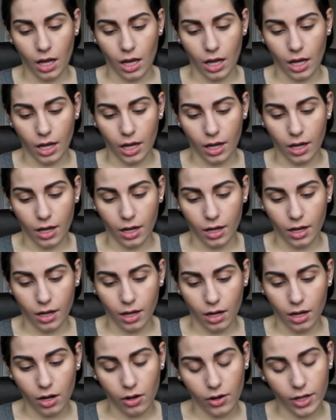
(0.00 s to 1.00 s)

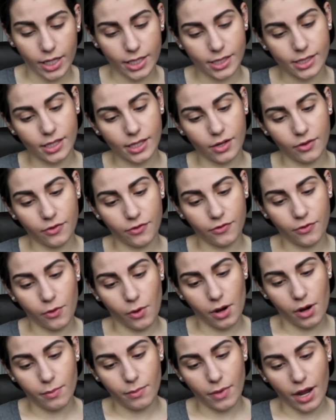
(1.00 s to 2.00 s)
Oh, and it's in
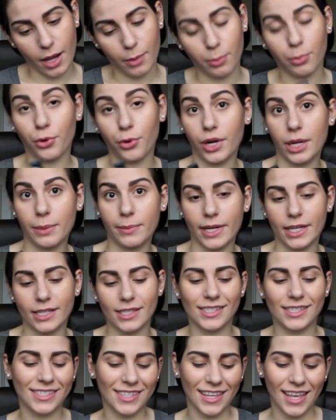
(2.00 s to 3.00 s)
For My
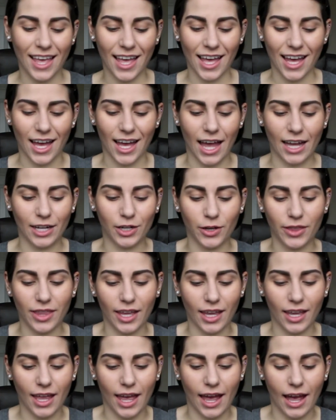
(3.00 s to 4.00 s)
Primas. I know
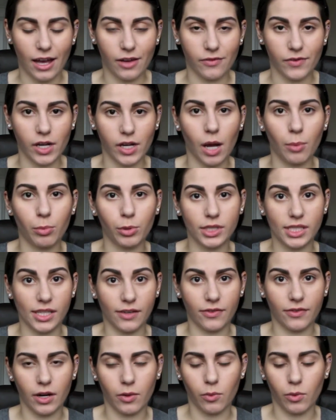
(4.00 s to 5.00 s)
they have a couple
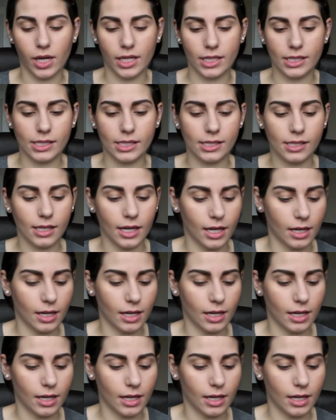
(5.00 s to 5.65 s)
different ones.